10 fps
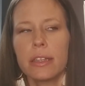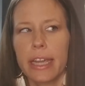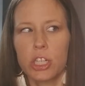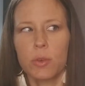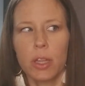
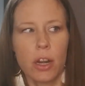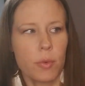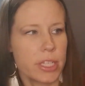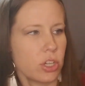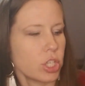do a lot of
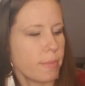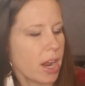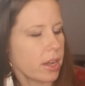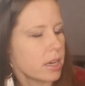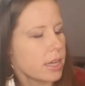research
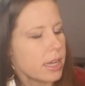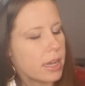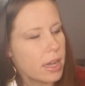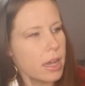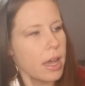about it.
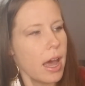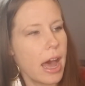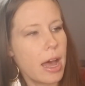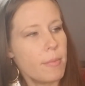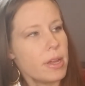
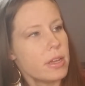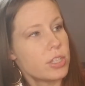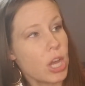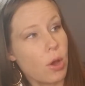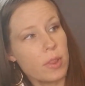
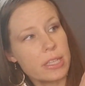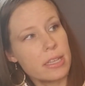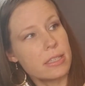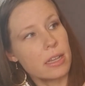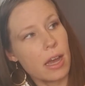So this
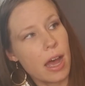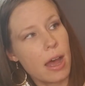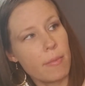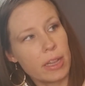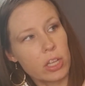is,
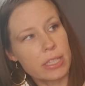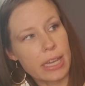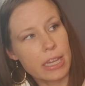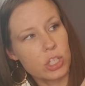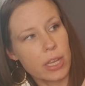it looks
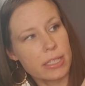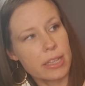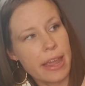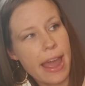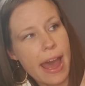like each
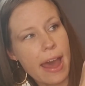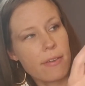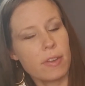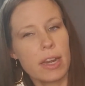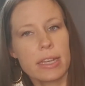lesson they
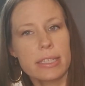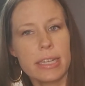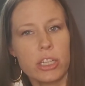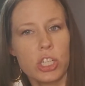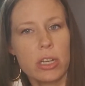have an
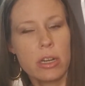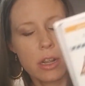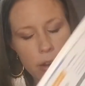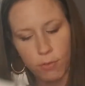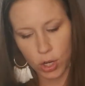extension
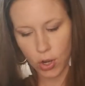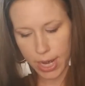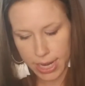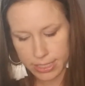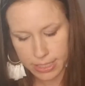for
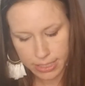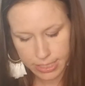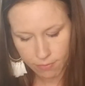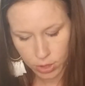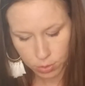grades
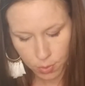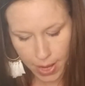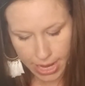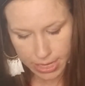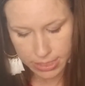7 through
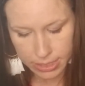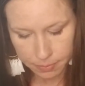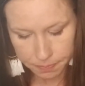8.